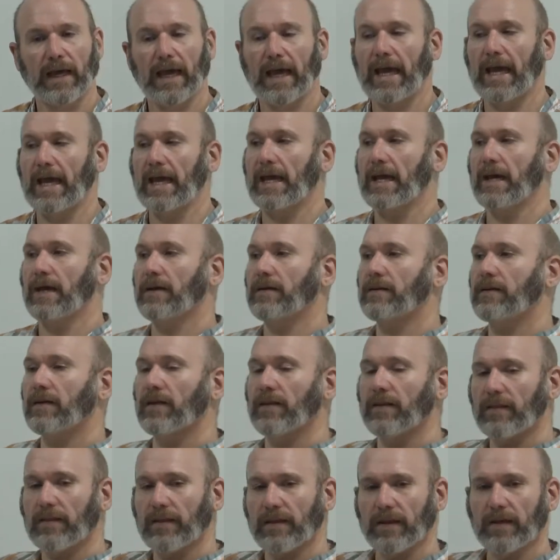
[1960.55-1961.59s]
and
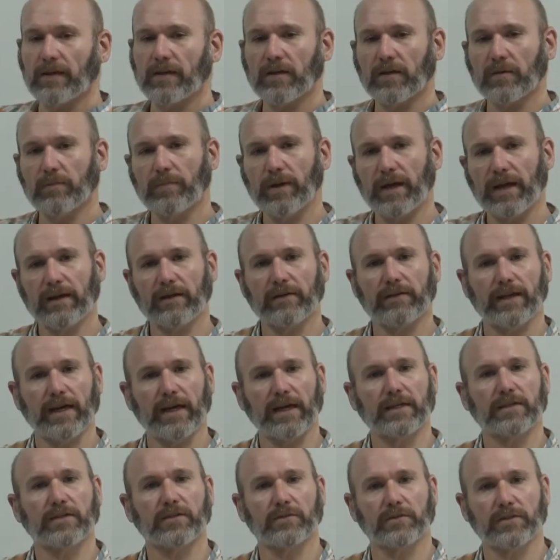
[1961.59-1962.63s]
then compare
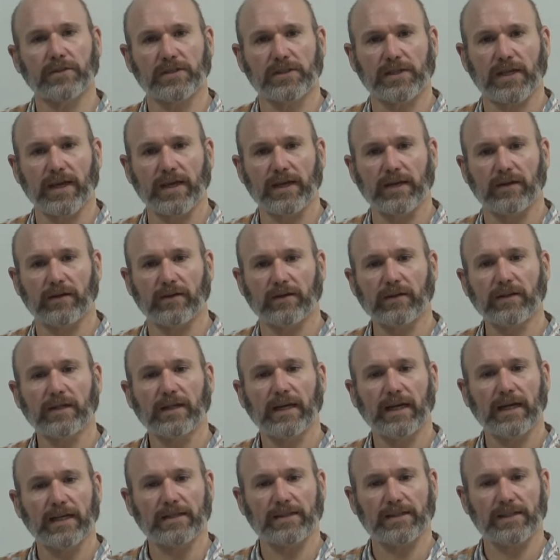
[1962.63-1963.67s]
that to a scale
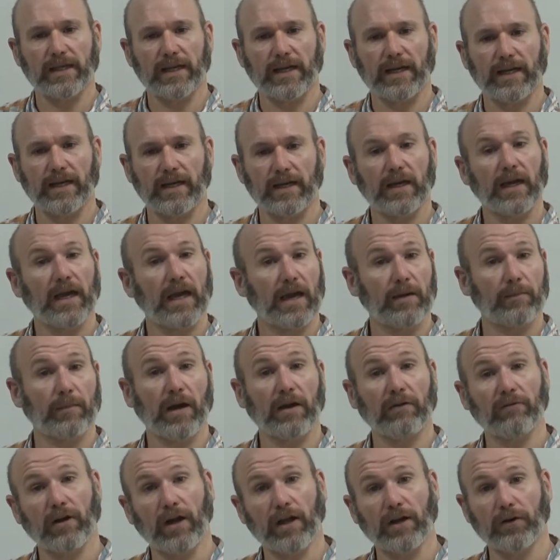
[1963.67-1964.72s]
and say, am
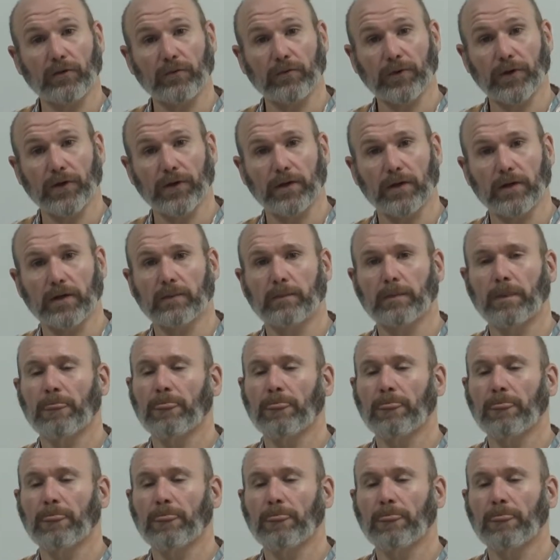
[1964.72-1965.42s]
I right or wrong?